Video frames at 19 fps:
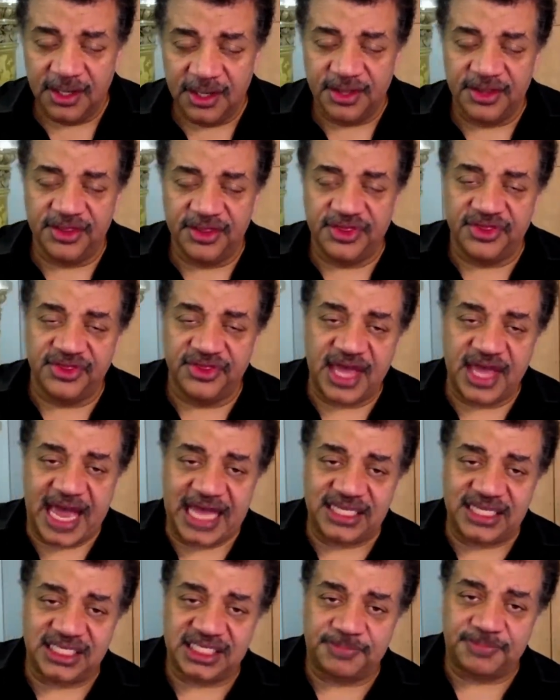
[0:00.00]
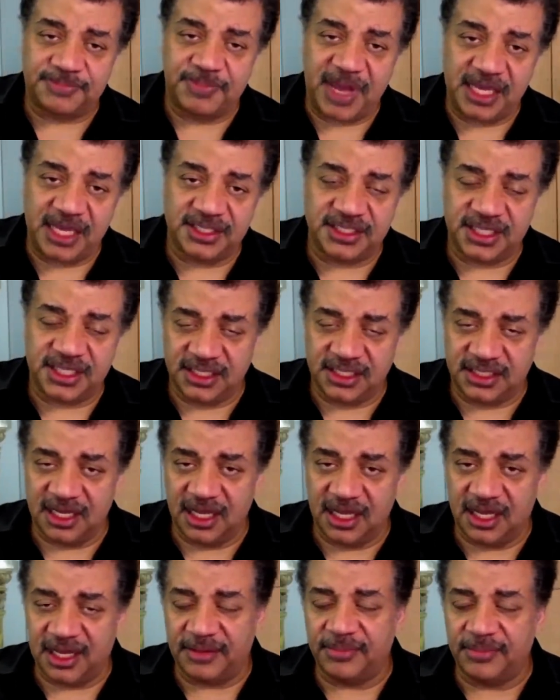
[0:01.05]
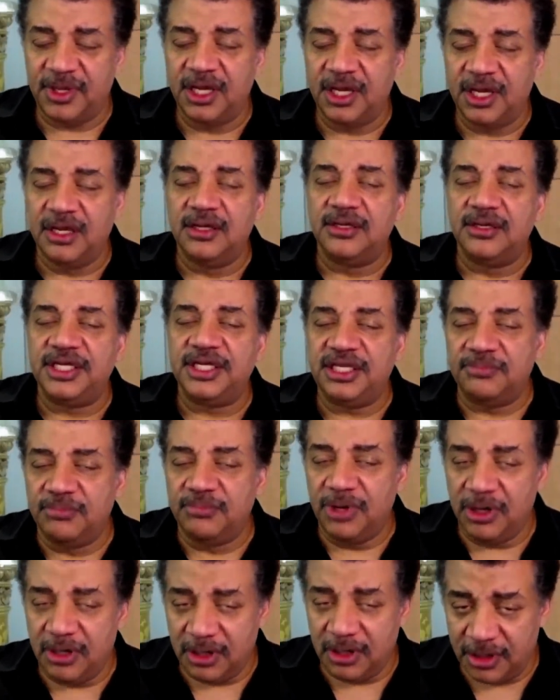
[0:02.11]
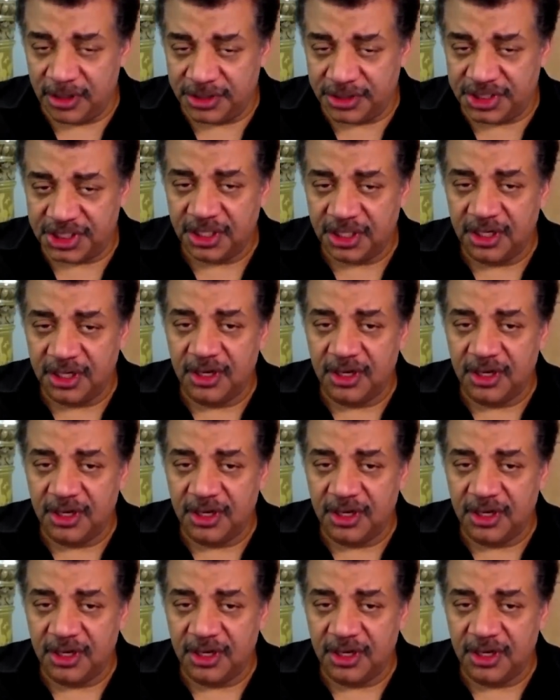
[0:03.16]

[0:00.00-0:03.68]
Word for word: that space and time emerge